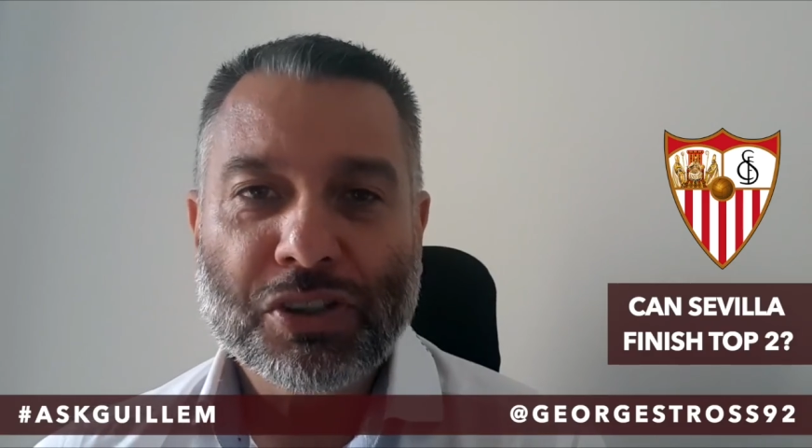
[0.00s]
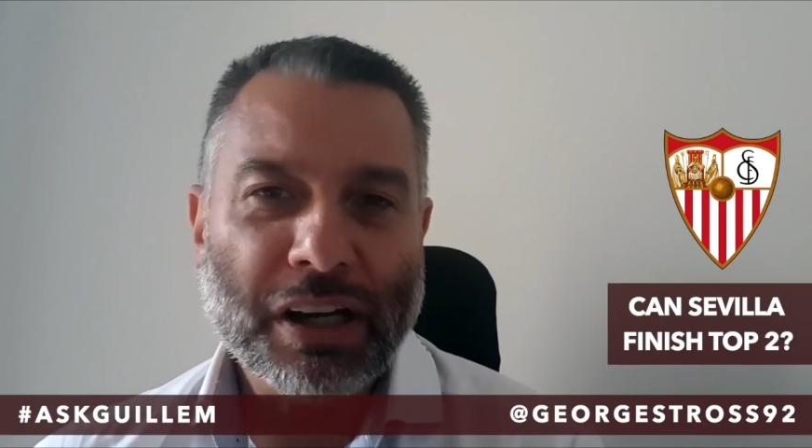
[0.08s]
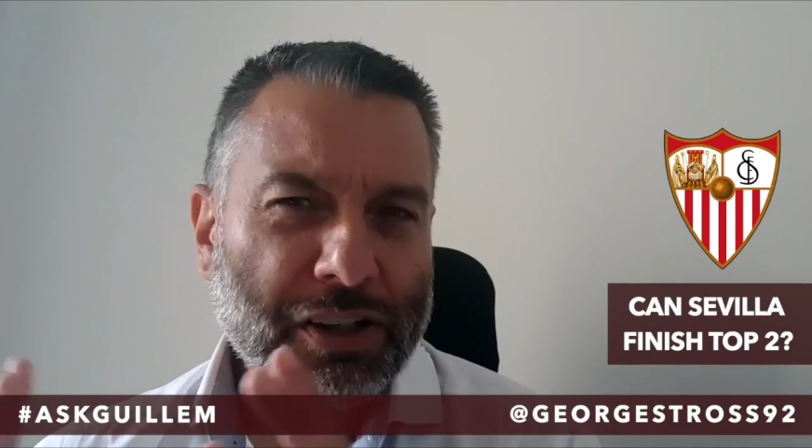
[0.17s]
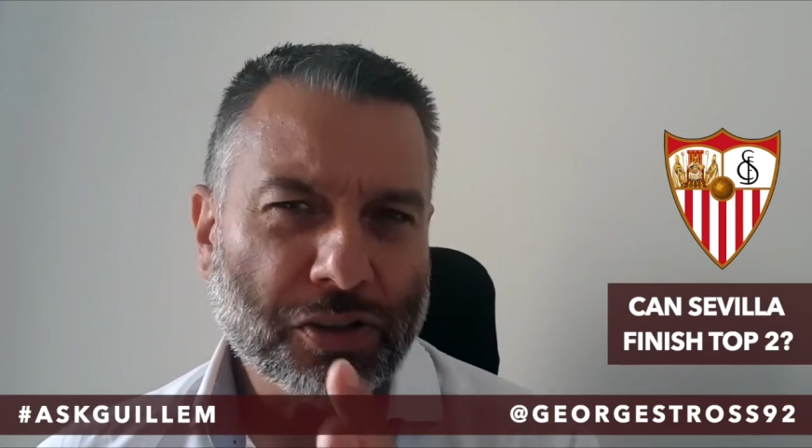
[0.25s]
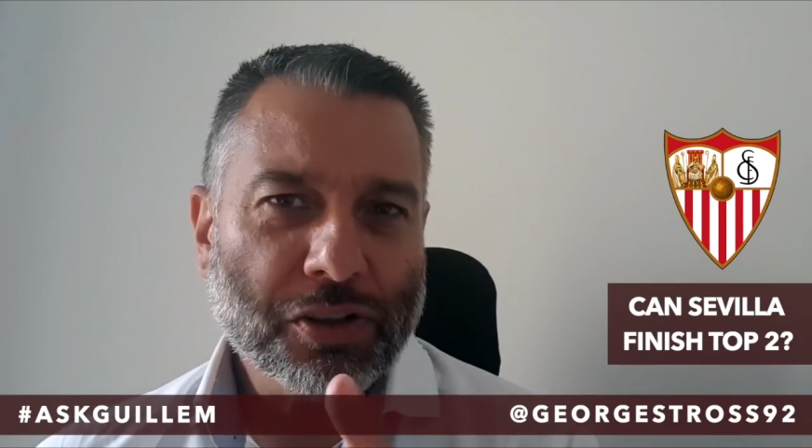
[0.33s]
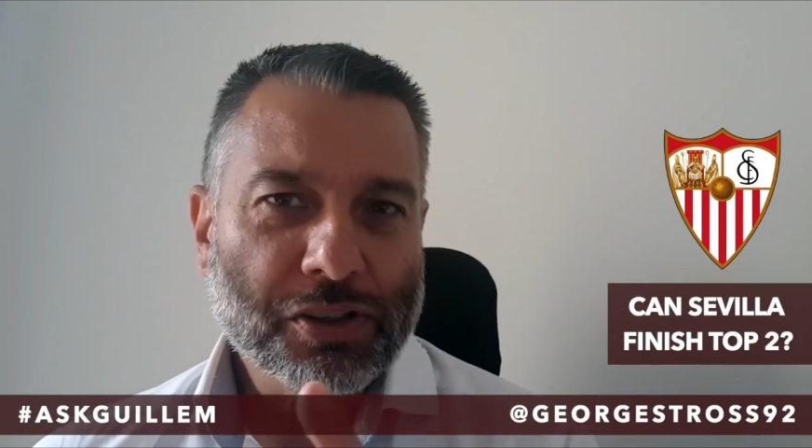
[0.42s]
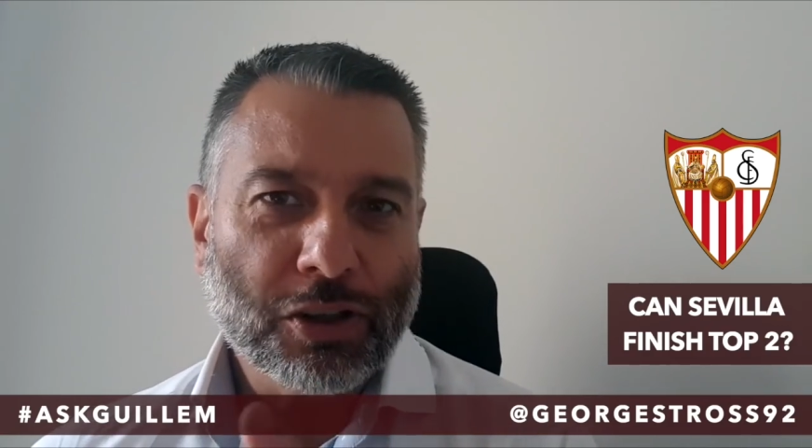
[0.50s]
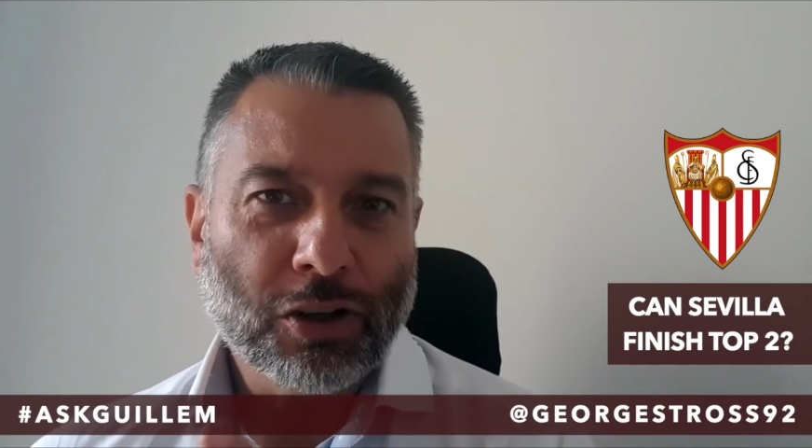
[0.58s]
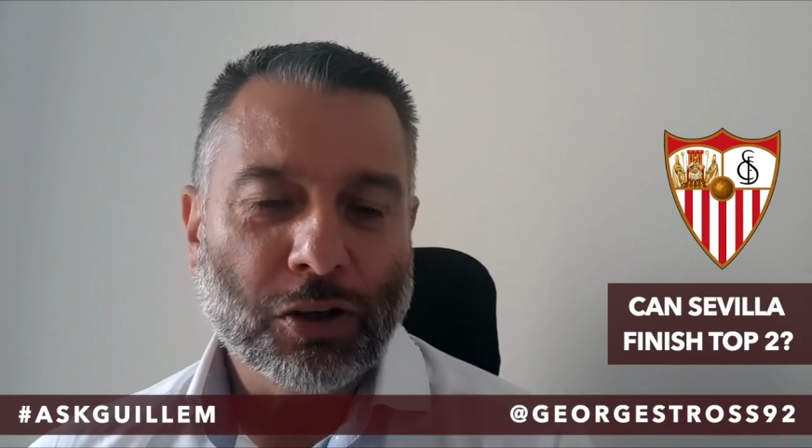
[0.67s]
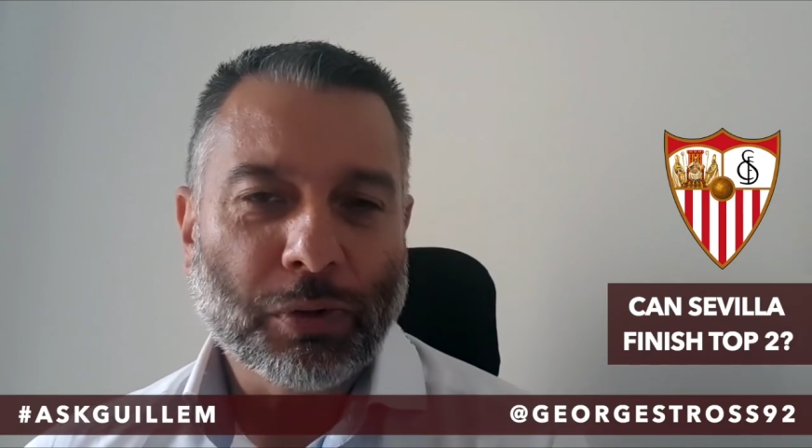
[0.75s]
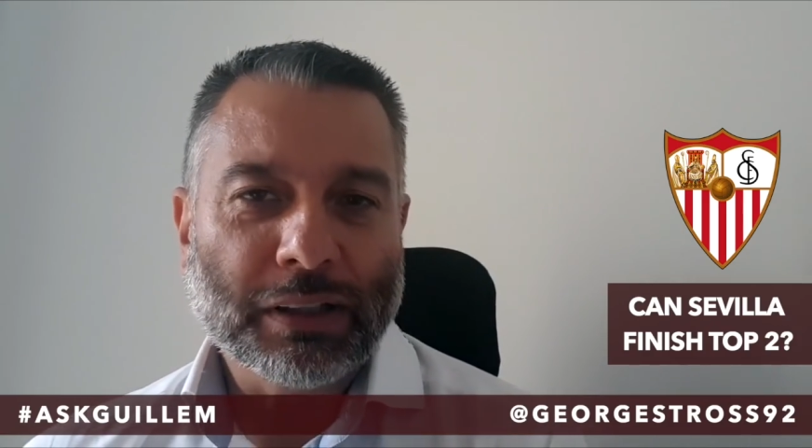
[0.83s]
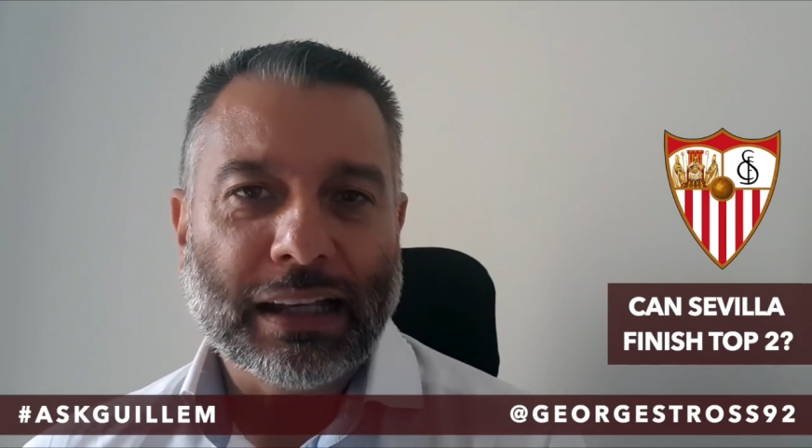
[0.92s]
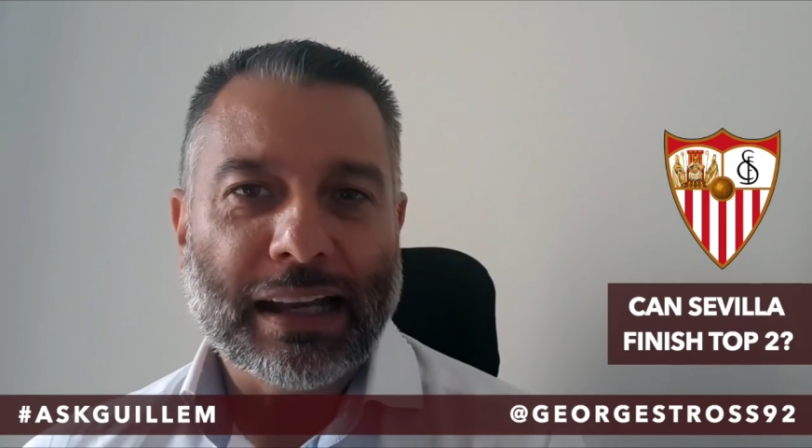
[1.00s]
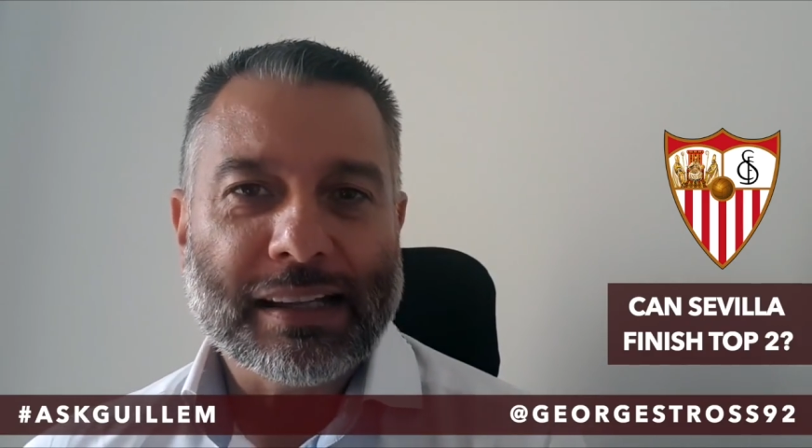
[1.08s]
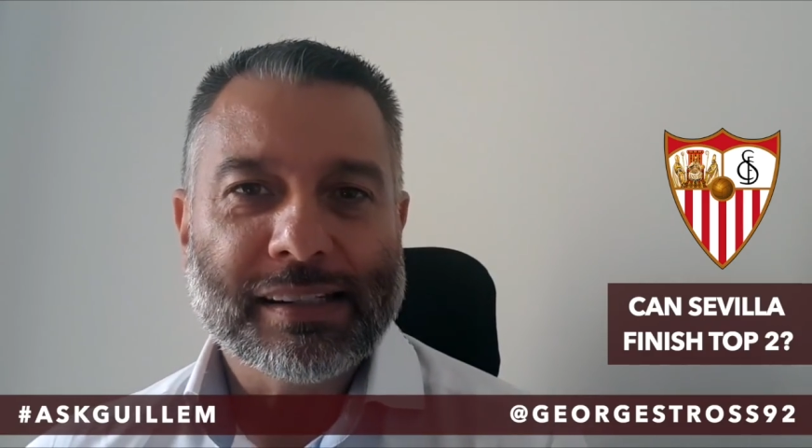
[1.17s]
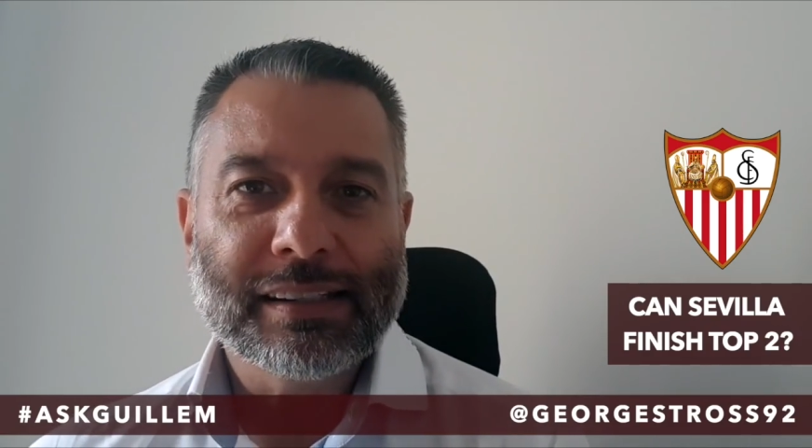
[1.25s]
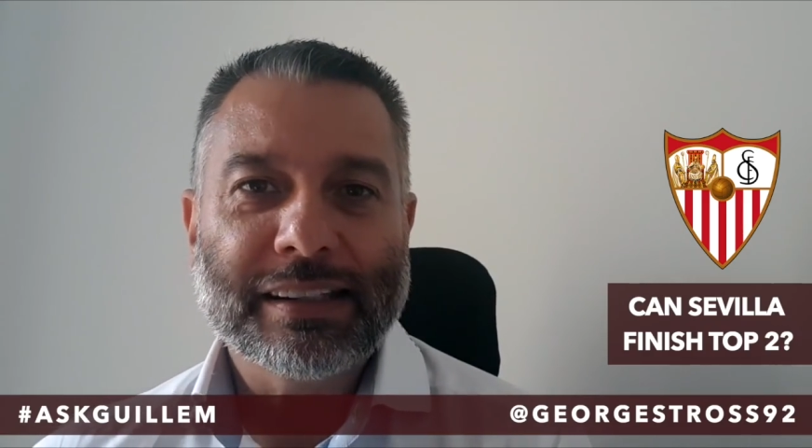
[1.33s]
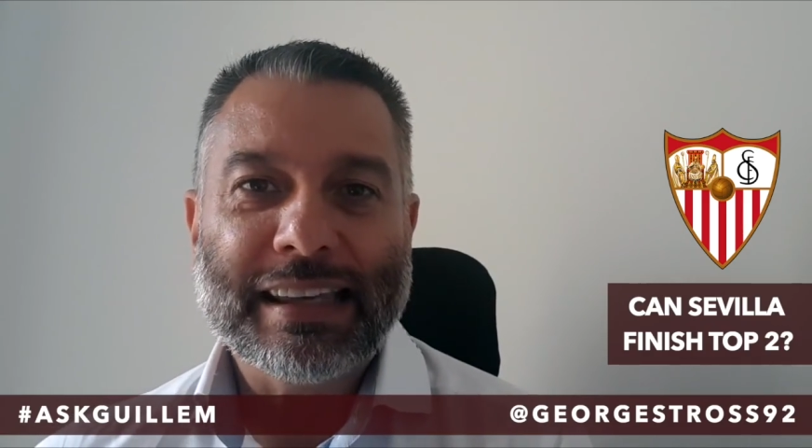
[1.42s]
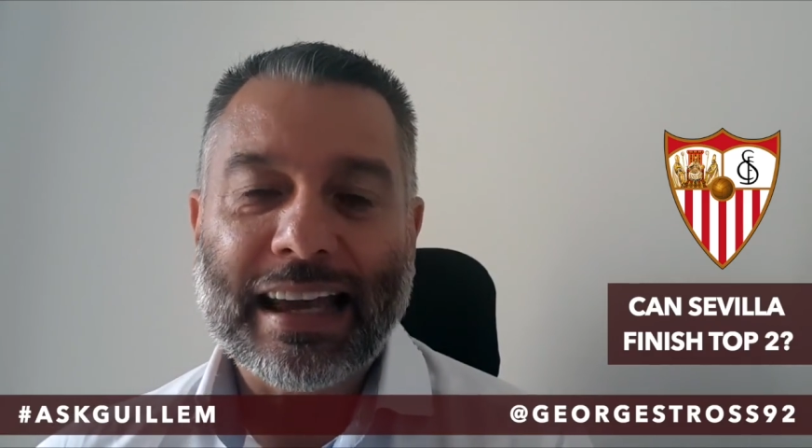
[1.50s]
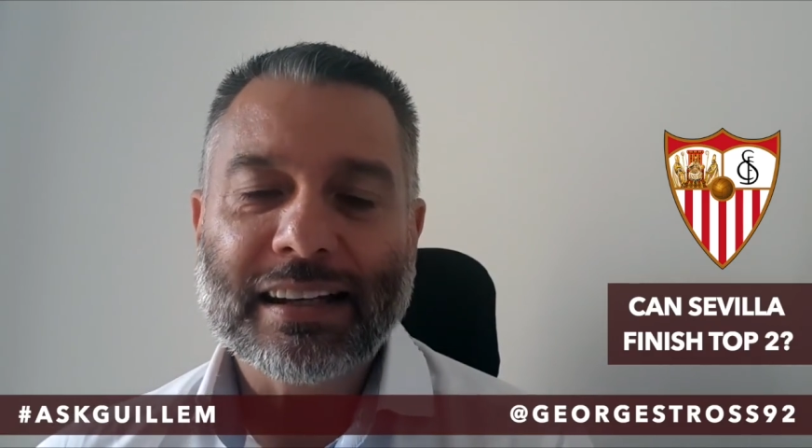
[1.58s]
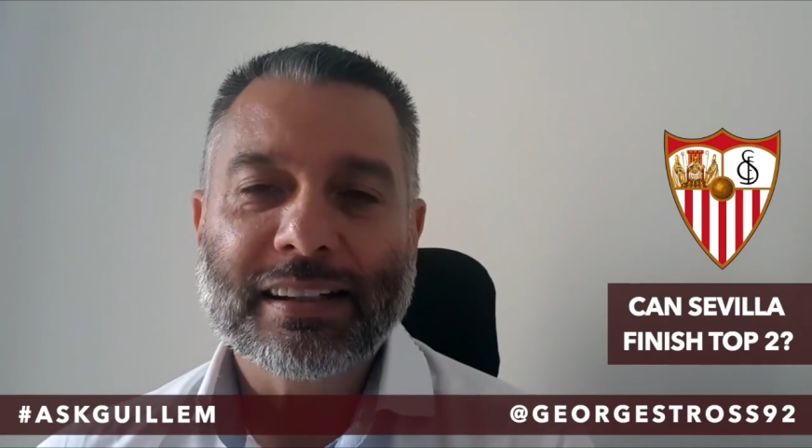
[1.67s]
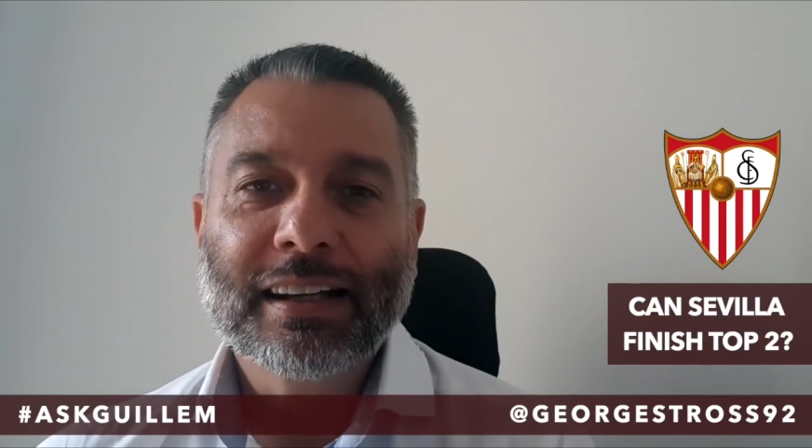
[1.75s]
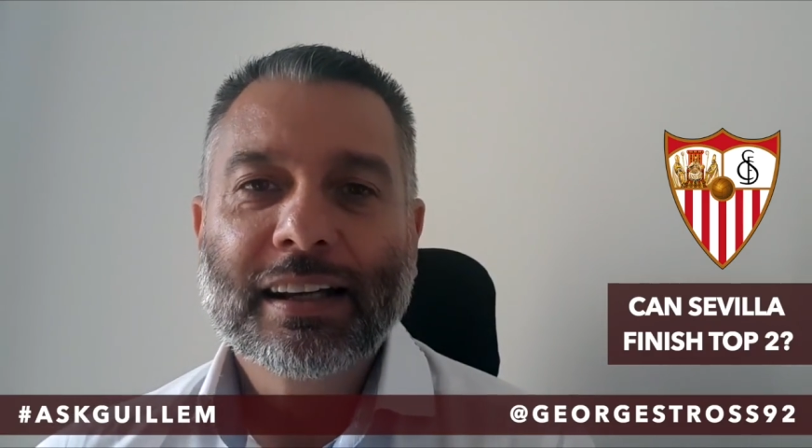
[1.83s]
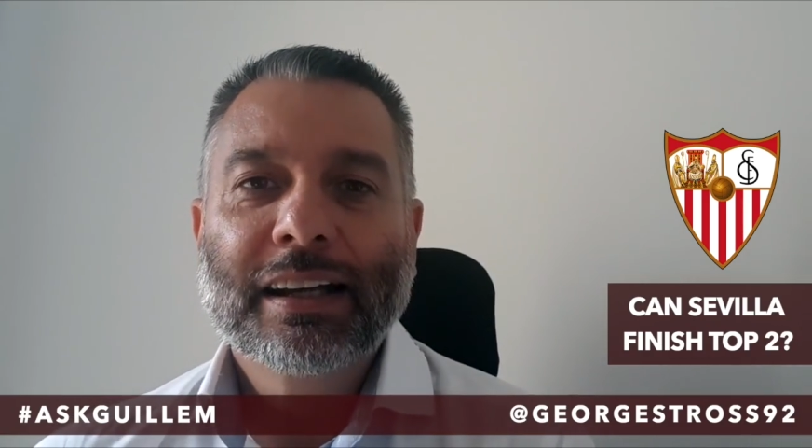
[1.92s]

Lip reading: Gerson is the only one that hasn't yet,